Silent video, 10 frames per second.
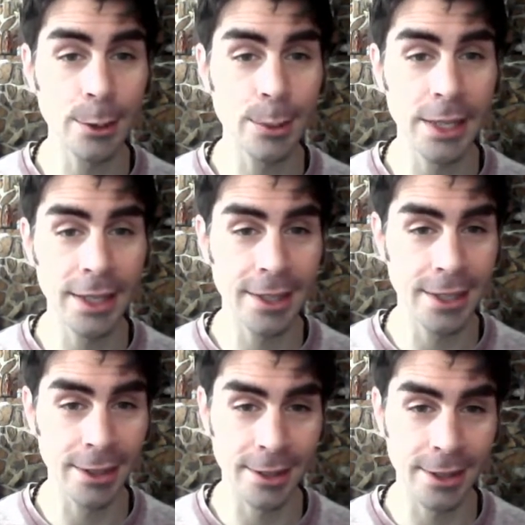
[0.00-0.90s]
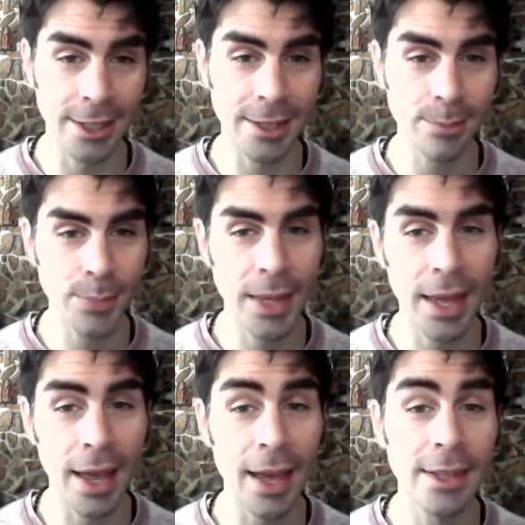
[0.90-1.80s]
so that you can hear
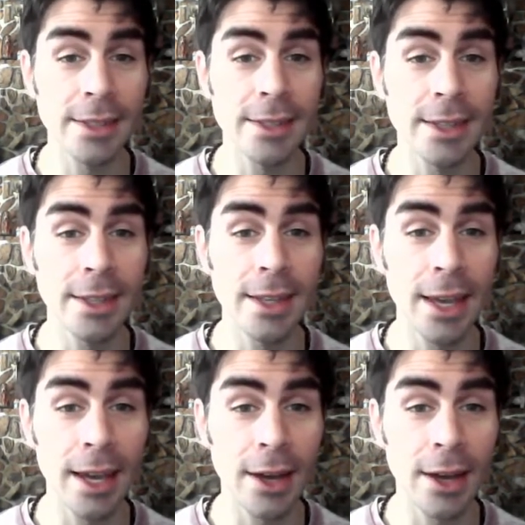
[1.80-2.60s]
me clearly